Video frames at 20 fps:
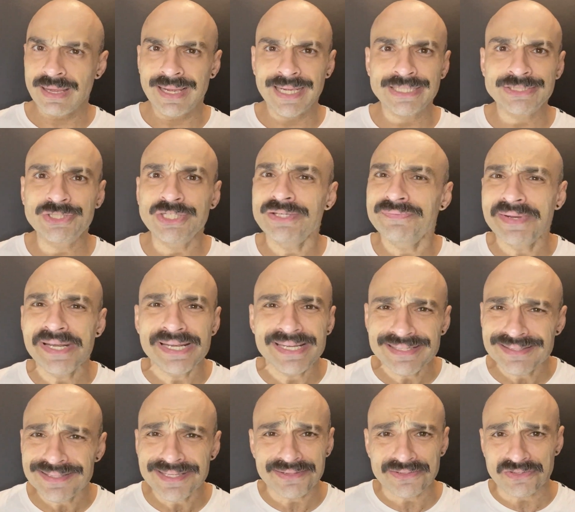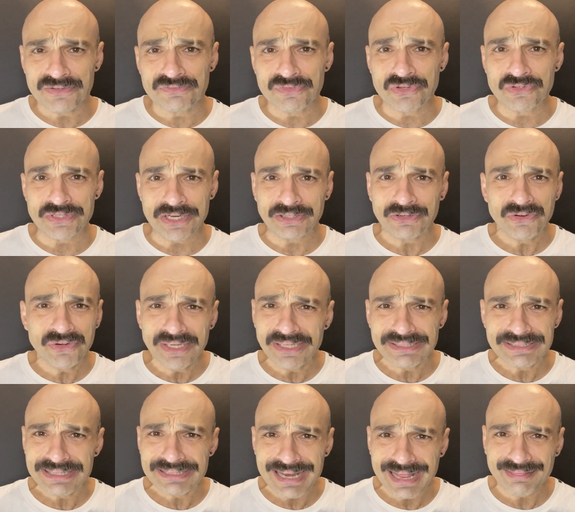I don't even listen to music. I don't
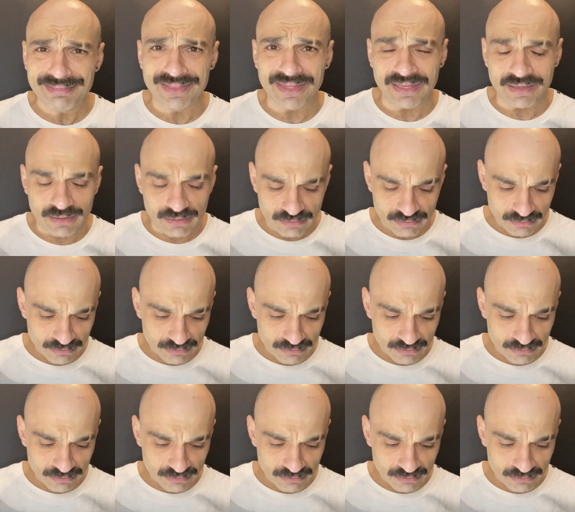listen nothing.